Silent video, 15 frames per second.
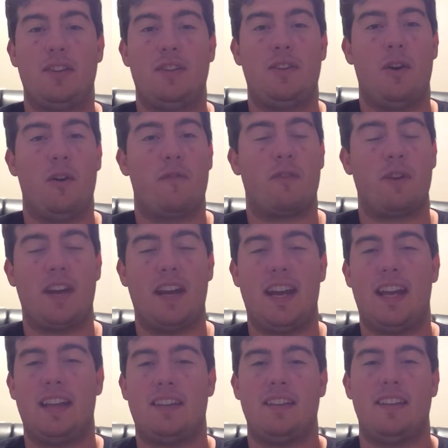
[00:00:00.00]
Don't
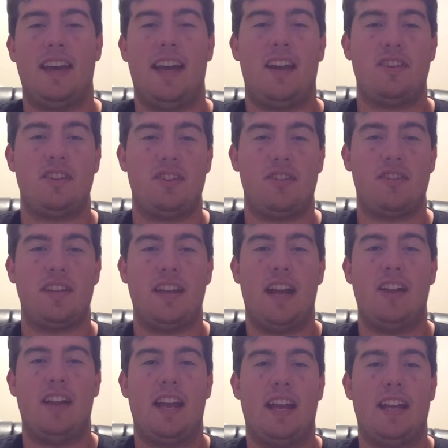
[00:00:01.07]
forget, last year
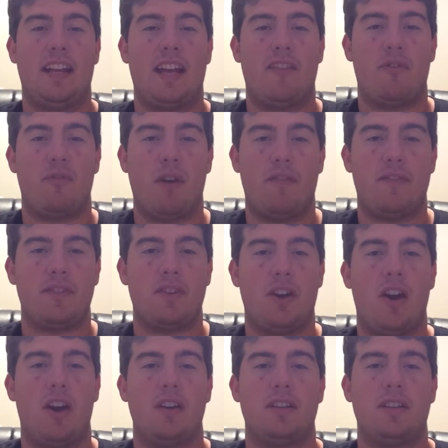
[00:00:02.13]
Seattle had kind of a rough
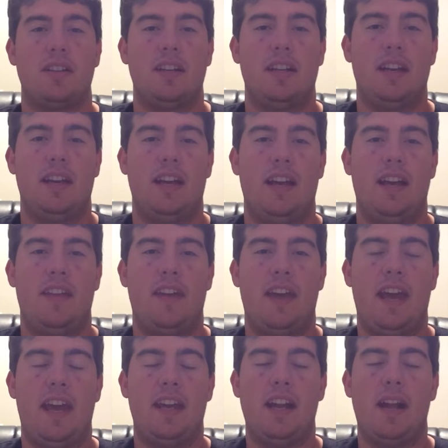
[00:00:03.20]
start, and
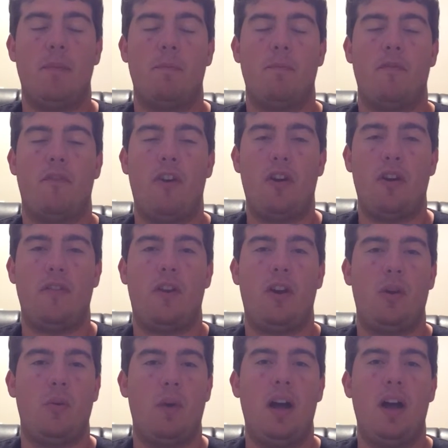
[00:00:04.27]
they ended up very,
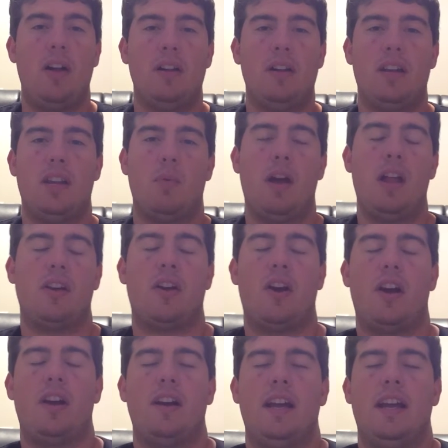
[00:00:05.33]
very well in the wild
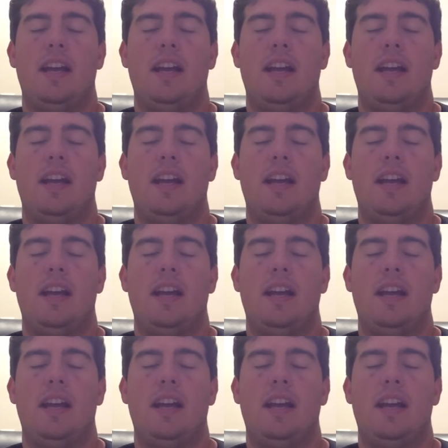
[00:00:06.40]
card.